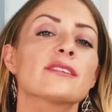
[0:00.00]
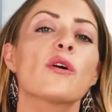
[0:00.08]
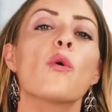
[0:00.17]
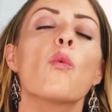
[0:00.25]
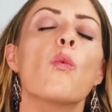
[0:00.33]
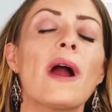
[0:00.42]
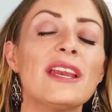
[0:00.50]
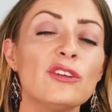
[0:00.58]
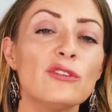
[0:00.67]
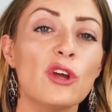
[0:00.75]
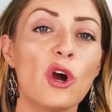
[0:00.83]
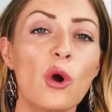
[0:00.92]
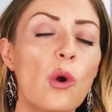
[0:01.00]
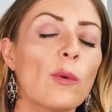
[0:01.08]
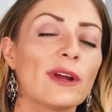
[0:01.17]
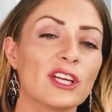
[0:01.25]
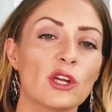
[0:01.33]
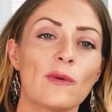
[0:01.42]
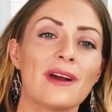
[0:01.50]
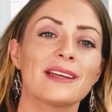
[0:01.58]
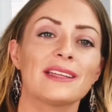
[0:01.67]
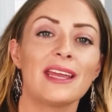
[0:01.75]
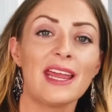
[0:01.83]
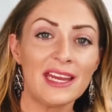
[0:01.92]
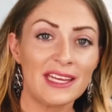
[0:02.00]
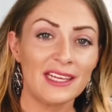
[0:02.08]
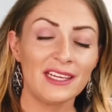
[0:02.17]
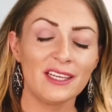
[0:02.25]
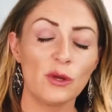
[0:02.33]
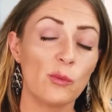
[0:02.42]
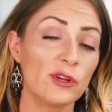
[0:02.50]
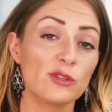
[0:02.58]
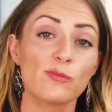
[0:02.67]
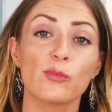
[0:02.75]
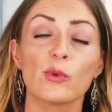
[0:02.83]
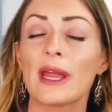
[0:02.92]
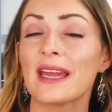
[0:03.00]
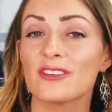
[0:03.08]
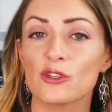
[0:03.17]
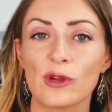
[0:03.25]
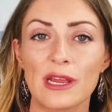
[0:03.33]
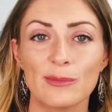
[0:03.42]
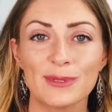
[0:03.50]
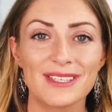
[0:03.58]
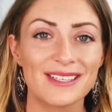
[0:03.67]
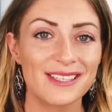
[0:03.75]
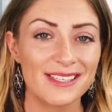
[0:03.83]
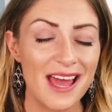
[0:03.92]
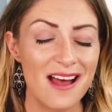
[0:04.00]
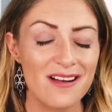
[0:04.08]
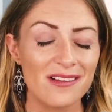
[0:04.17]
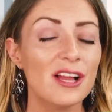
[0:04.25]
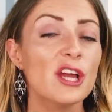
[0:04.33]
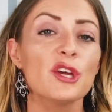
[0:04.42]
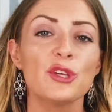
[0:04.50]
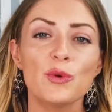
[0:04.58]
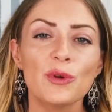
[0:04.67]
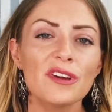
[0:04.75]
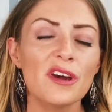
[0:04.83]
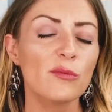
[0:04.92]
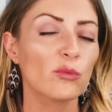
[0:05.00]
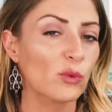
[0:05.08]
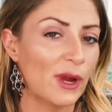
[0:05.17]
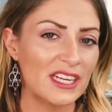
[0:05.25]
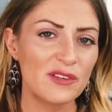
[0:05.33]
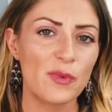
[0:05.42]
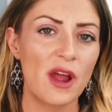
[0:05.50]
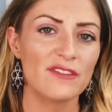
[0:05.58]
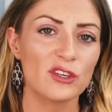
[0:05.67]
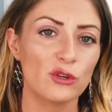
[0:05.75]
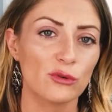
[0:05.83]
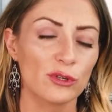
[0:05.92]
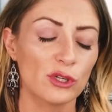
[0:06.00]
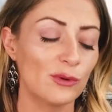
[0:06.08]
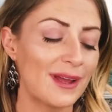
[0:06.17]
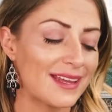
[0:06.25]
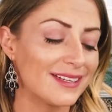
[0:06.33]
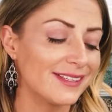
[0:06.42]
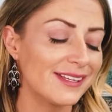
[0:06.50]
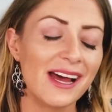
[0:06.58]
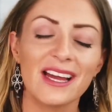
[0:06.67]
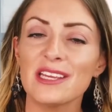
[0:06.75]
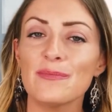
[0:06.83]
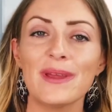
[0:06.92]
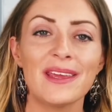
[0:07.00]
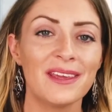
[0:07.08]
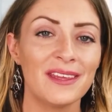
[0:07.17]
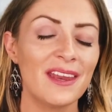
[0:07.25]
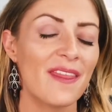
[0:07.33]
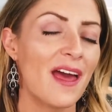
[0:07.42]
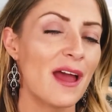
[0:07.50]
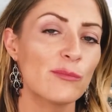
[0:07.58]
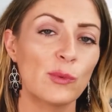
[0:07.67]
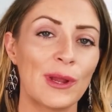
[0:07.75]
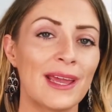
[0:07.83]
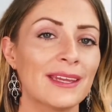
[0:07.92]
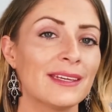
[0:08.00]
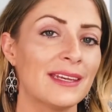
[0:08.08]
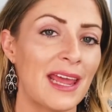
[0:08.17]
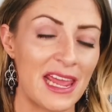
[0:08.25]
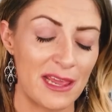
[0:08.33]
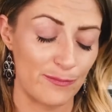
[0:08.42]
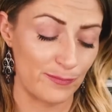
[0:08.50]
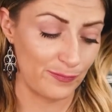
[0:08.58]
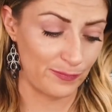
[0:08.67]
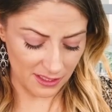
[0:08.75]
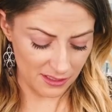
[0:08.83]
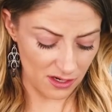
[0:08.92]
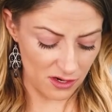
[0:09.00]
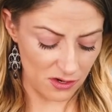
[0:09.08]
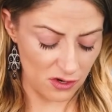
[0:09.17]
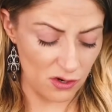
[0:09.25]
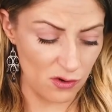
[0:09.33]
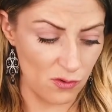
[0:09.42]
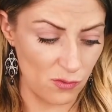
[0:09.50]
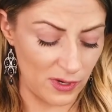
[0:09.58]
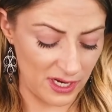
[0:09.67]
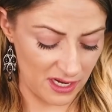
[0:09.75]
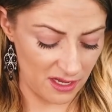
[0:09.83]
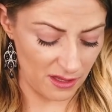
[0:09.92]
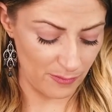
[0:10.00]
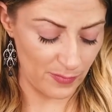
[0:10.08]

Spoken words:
So when you know where you're ungated, which brands you're able to sell, you can come right to ProfitGuru and type in that brand name. Let's go with